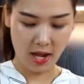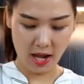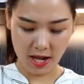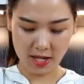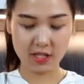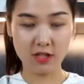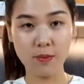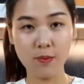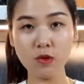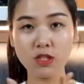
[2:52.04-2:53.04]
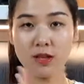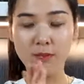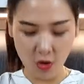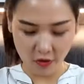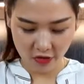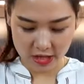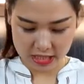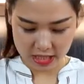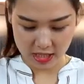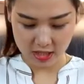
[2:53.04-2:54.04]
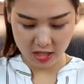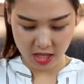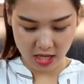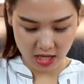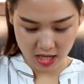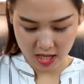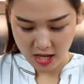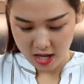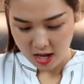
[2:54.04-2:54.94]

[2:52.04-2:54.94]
And the most important thing is the